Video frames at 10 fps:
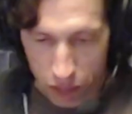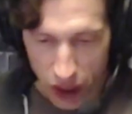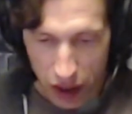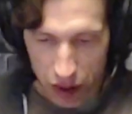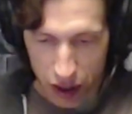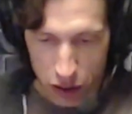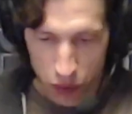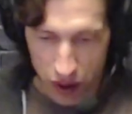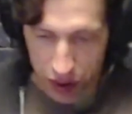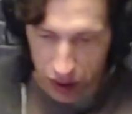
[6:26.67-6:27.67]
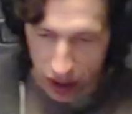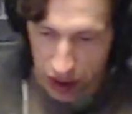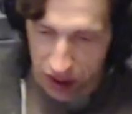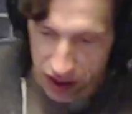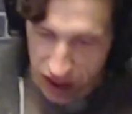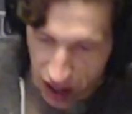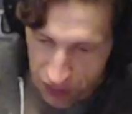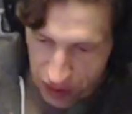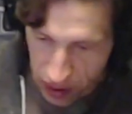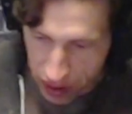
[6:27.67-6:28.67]
This one is
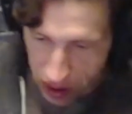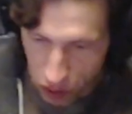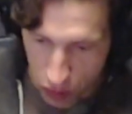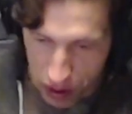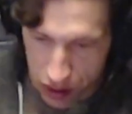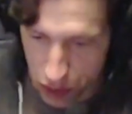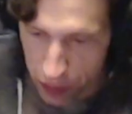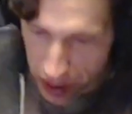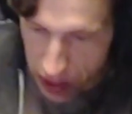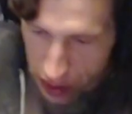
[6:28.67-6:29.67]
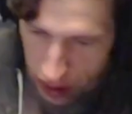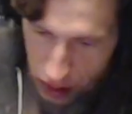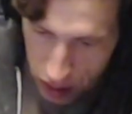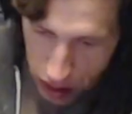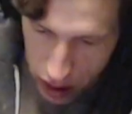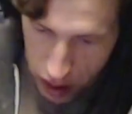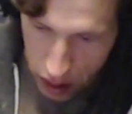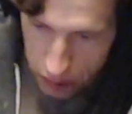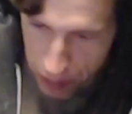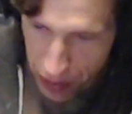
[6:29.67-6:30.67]
definitely going to be a
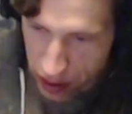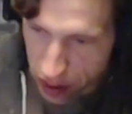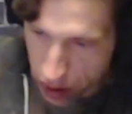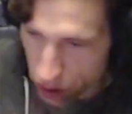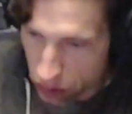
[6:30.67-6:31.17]
big deal.